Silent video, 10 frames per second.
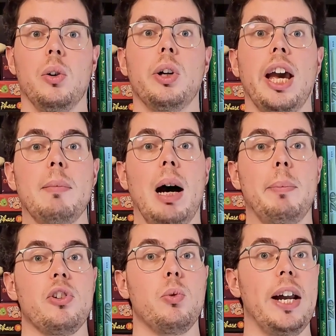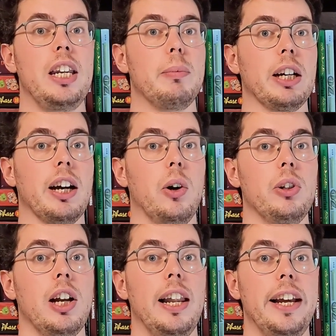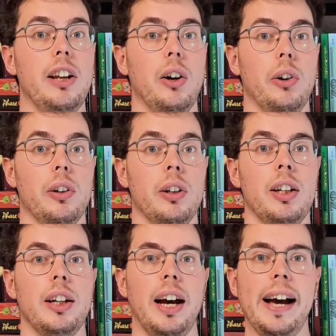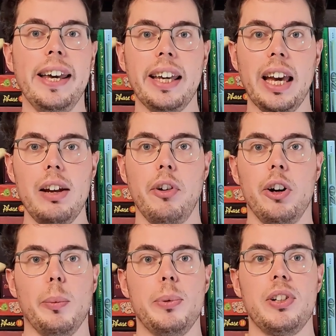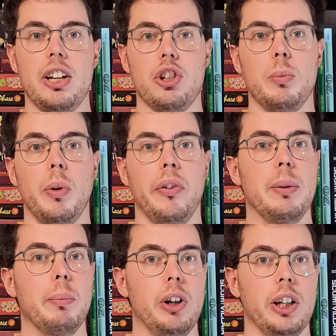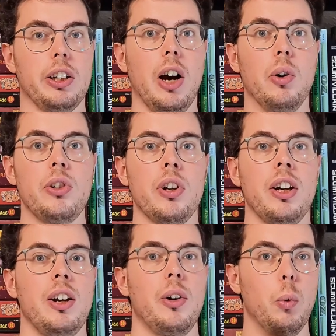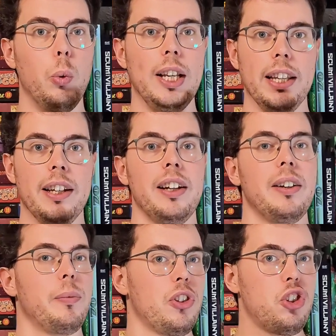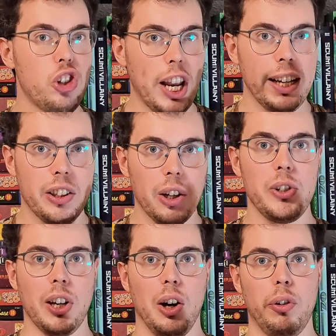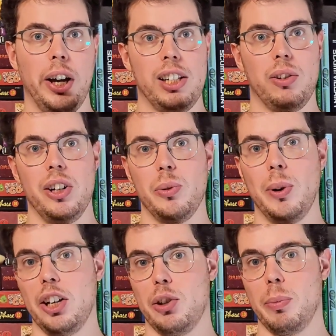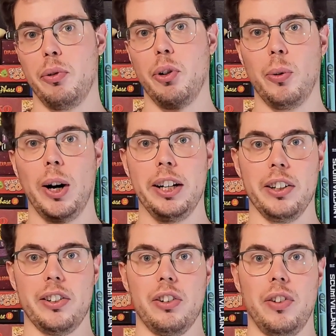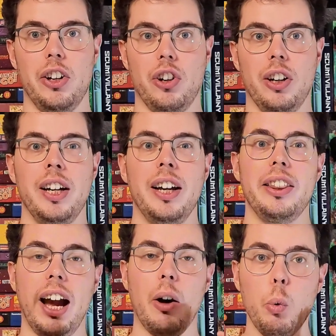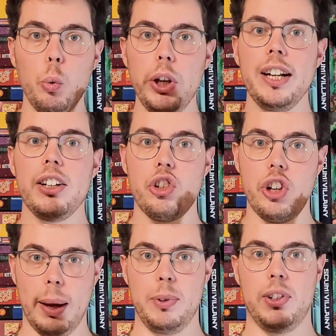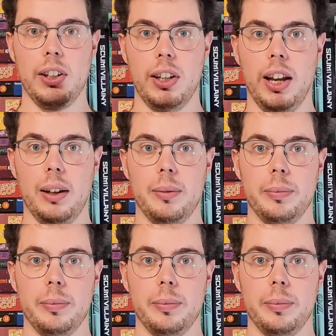who came up as a random encounter later on. I gave her an obsession with the demonic goat. Really, check those out for extra inspiration before running this adventure. There are real gems in there.